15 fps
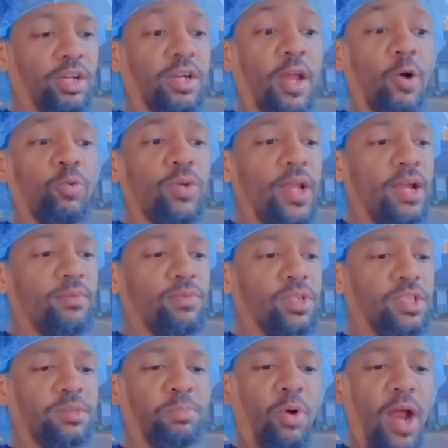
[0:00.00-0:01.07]
No
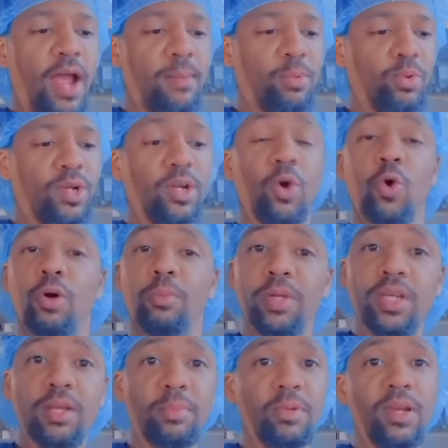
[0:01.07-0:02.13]
leverage, bribery, or
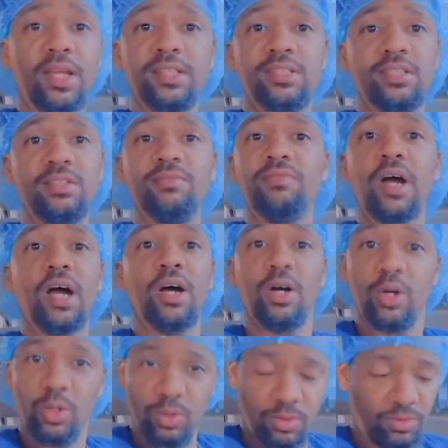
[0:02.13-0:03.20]
manipulation
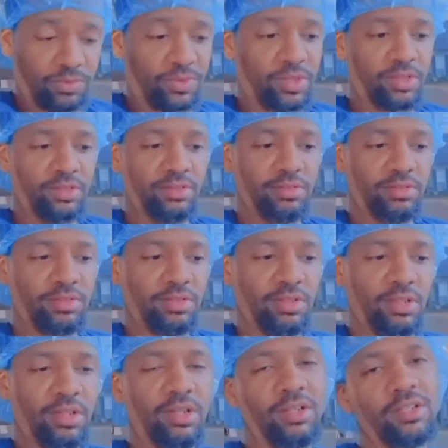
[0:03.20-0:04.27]
involved.
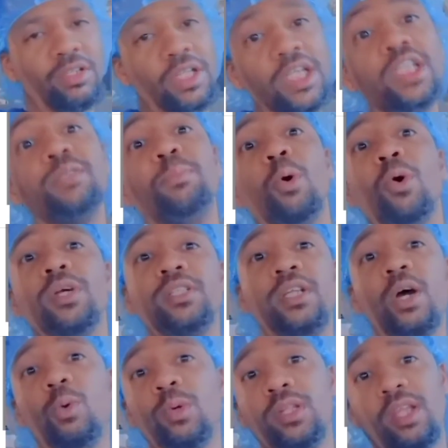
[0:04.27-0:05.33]
These
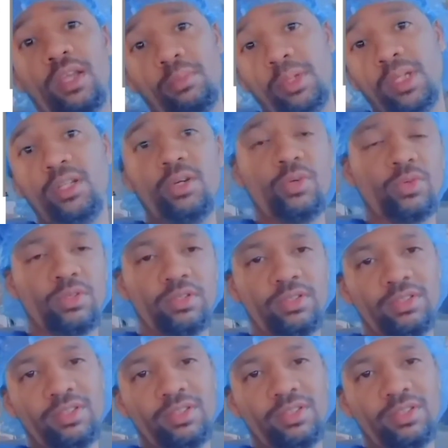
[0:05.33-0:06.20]
boys know what they be doing.